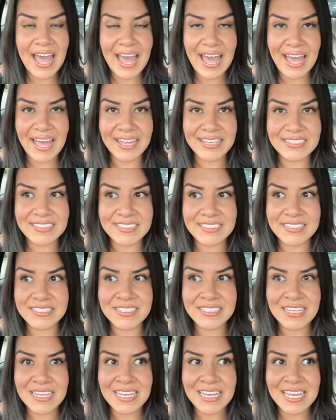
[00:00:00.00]
And
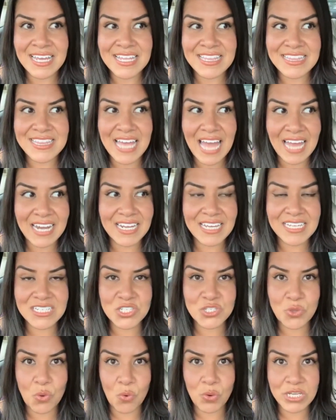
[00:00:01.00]
that
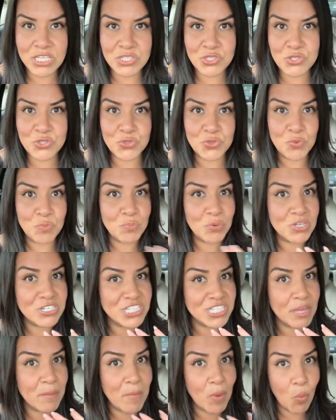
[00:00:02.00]
is going to
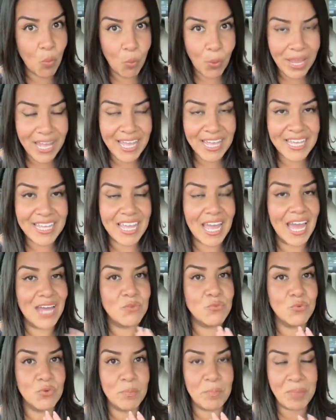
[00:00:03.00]
push them away
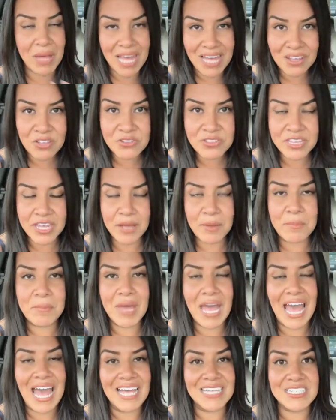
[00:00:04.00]
and repel
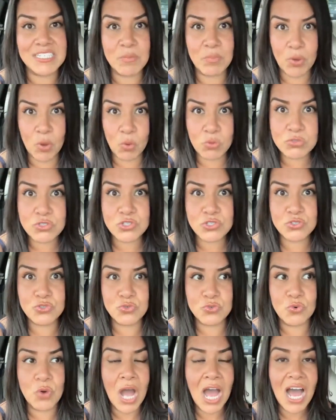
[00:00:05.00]
them, as opposed
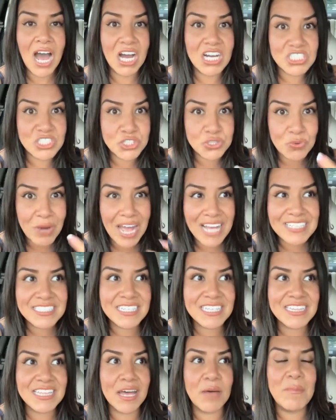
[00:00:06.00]
to
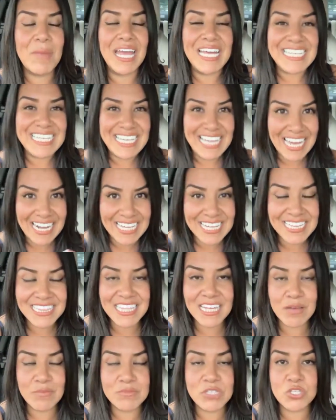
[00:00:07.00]
attracting them and
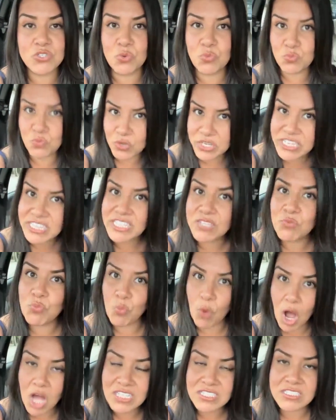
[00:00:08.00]
getting them to really
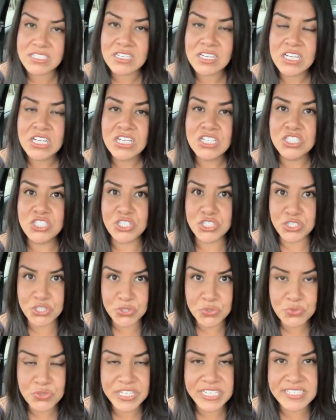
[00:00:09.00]
want to
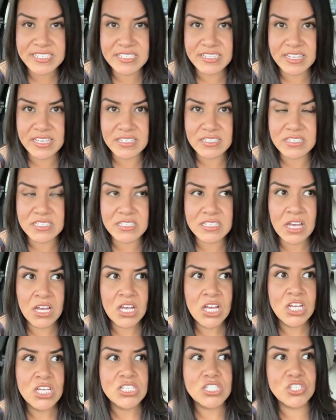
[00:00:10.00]
do these things.
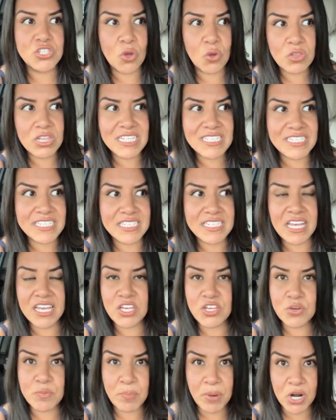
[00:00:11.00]
So let's
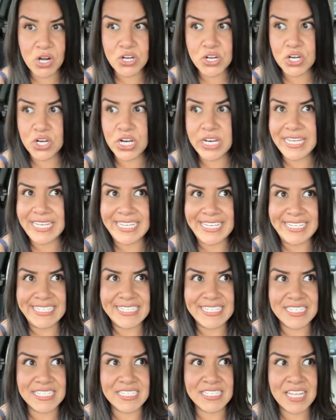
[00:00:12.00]
say your partner
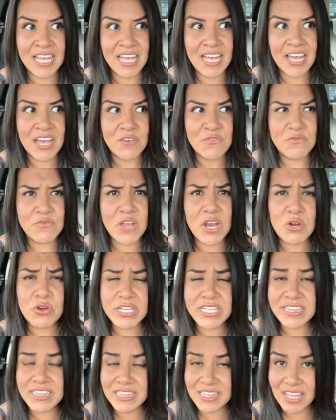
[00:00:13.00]
is
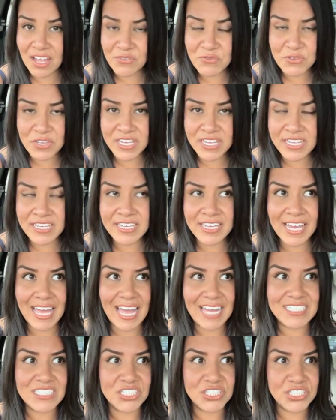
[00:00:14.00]
very loving
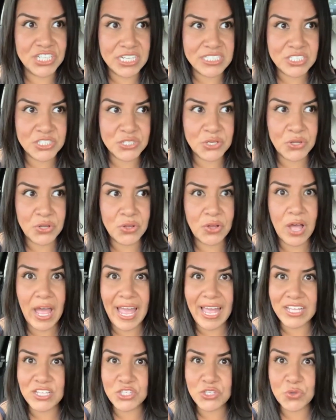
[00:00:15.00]
and gentle,
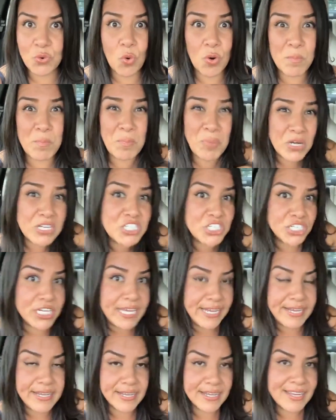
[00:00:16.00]
and you're
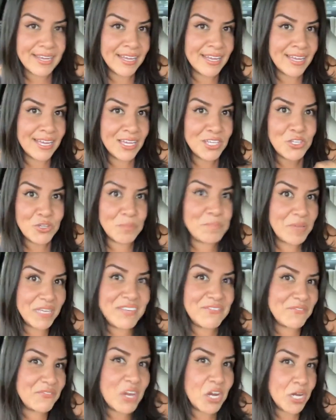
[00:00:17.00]
pushing. You're
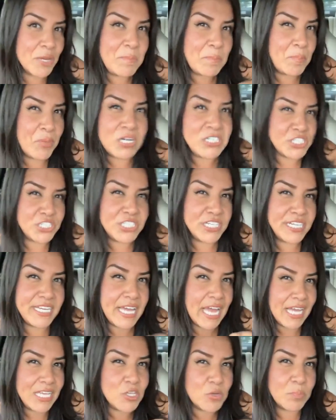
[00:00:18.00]
being very
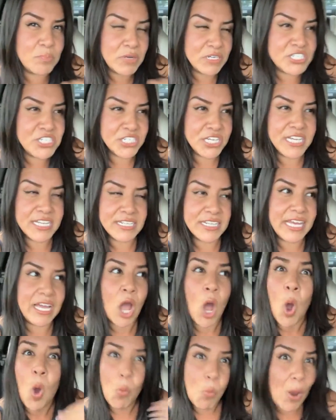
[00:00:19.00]
pushy, and you're pushing
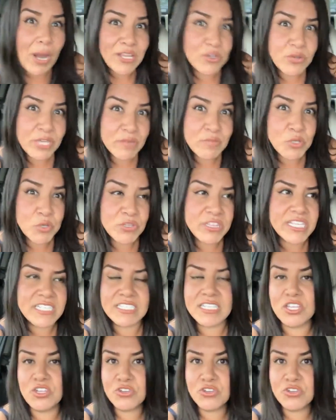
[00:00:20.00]
like, why do you keep doing this?